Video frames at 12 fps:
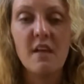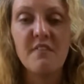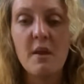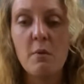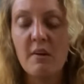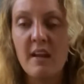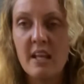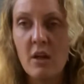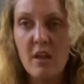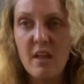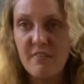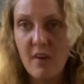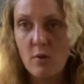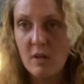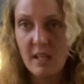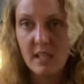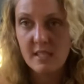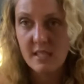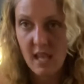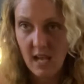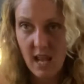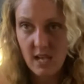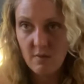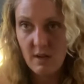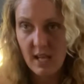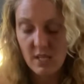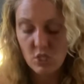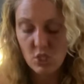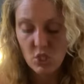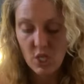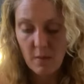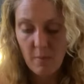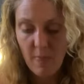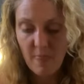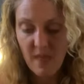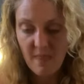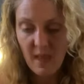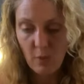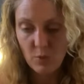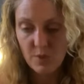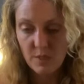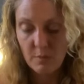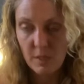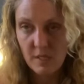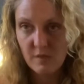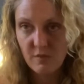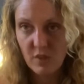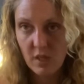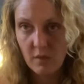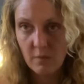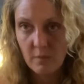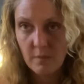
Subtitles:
there were any if-onlys in any relationship, then that wasn't the person for you.